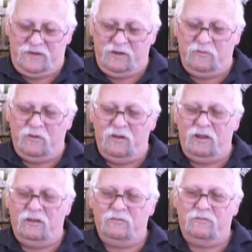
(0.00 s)
fair
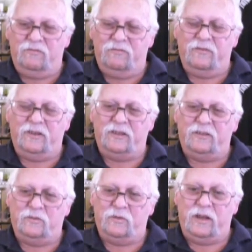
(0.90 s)
while of
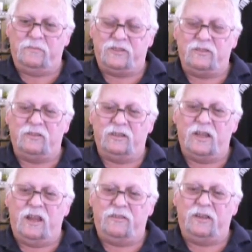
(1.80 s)
doing absolutely
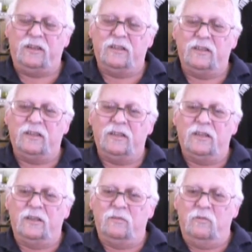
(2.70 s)
nothing.
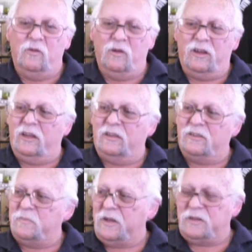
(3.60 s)
Walking
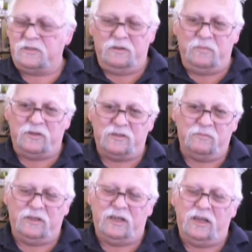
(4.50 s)
as much as I
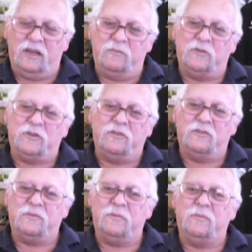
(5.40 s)
possibly can, which
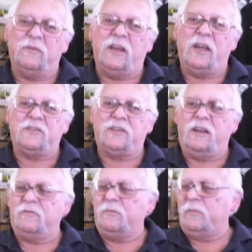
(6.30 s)
knocks me on my ass
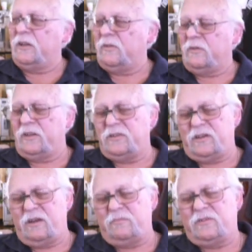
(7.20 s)
after about 20
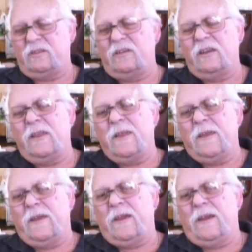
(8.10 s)
steps.
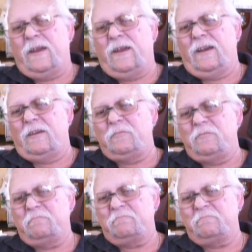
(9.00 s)
I